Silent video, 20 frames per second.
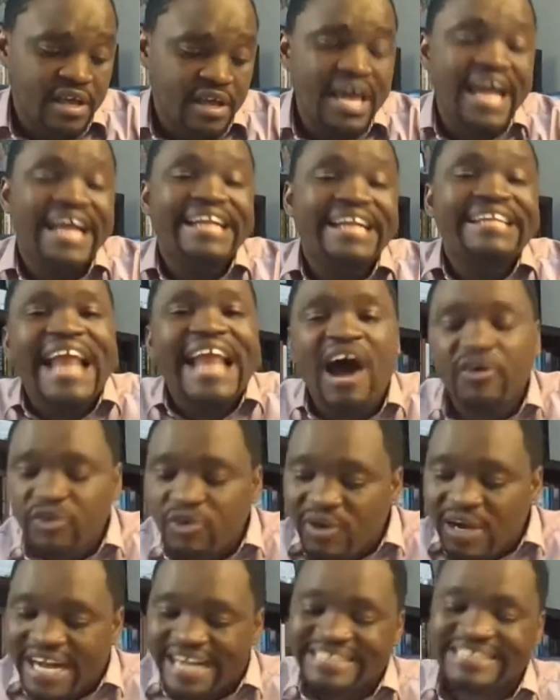And now
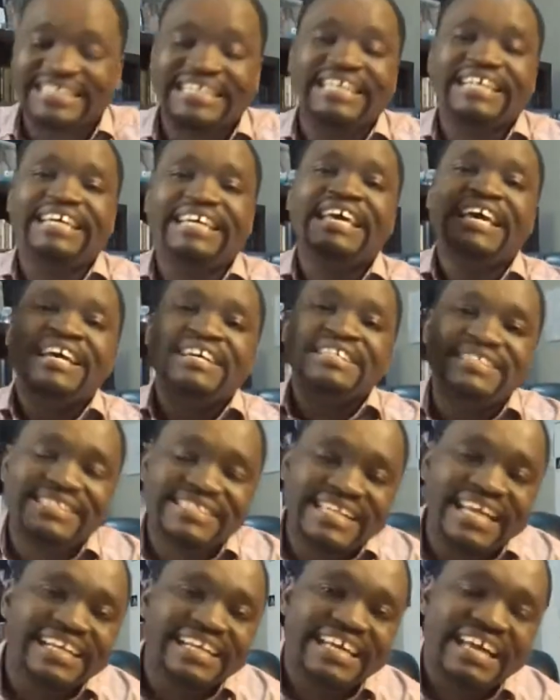you're actually
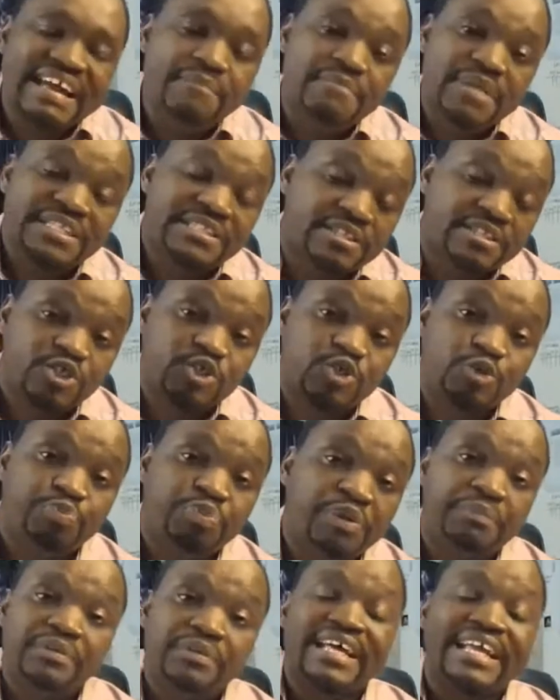sending a message to
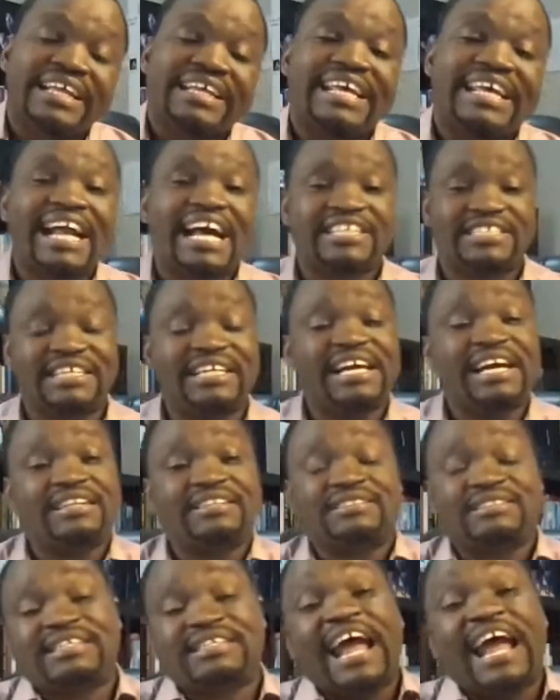people that can actually
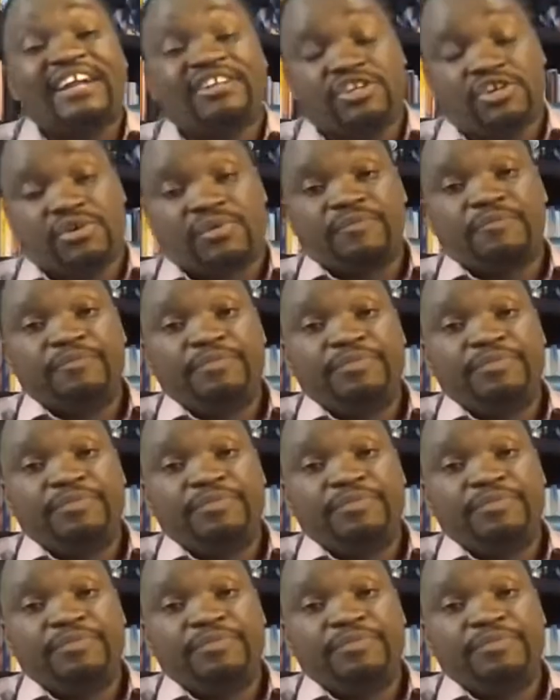understand you.